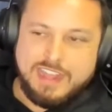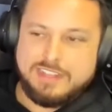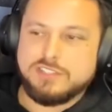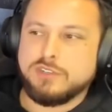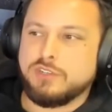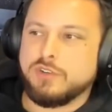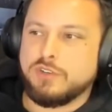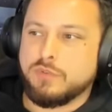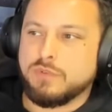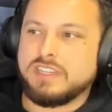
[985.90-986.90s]
And so
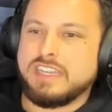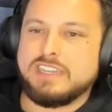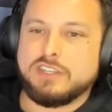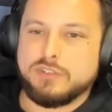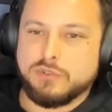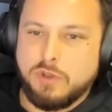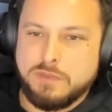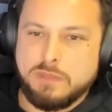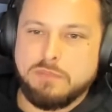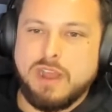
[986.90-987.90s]
you're really in control,
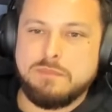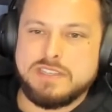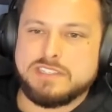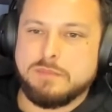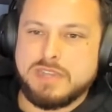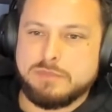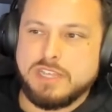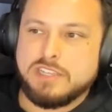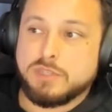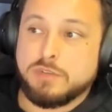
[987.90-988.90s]
but the problem is sometimes
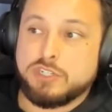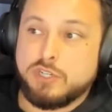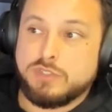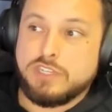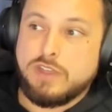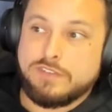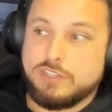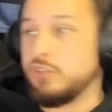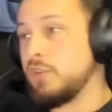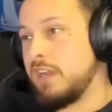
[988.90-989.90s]
someone shoots and
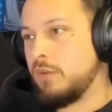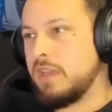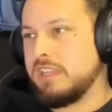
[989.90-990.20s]
you try to quickly